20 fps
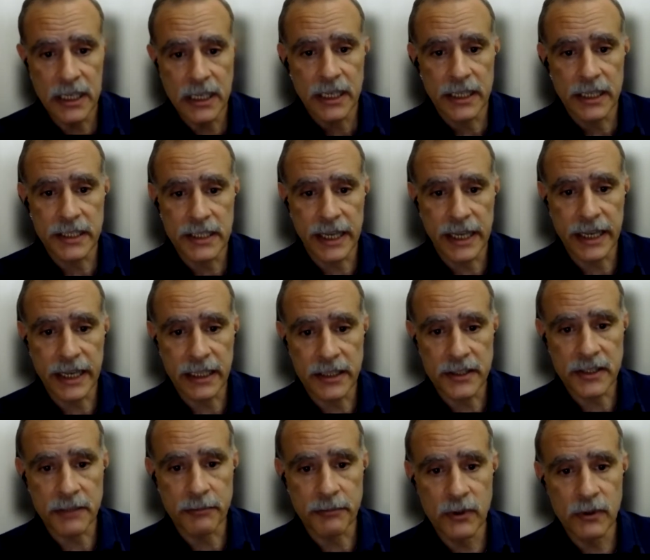it's like there's
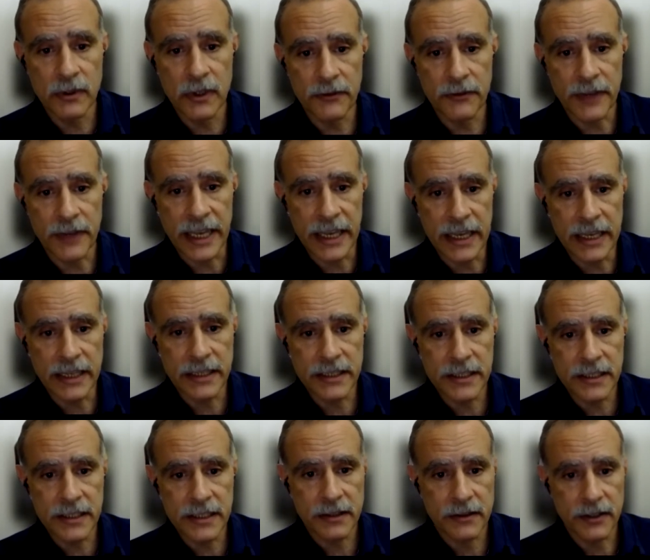a pool of
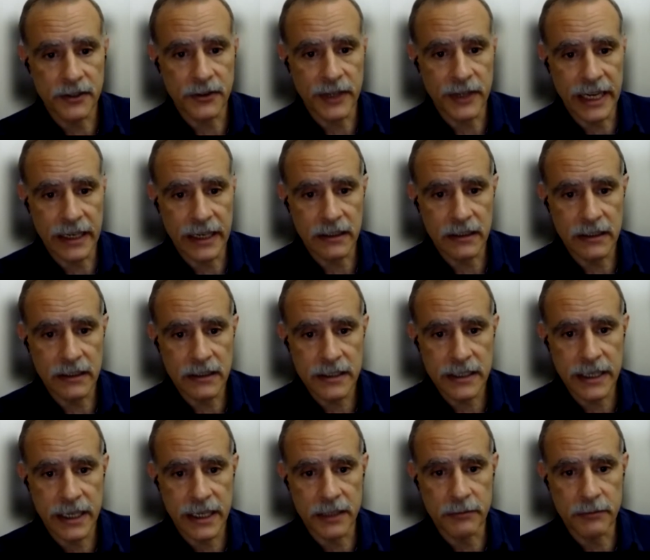A's, the triangles,
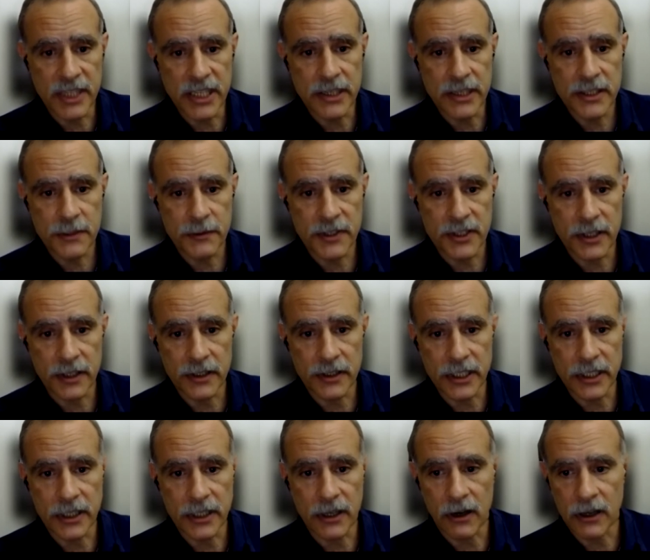and B's, which are
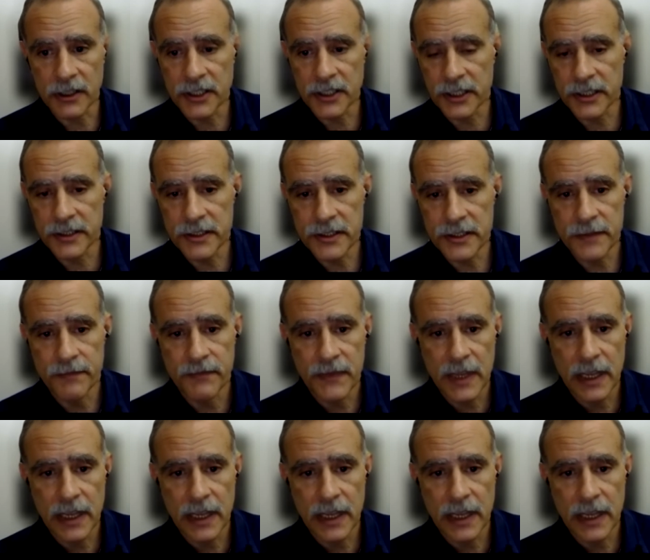the octagons,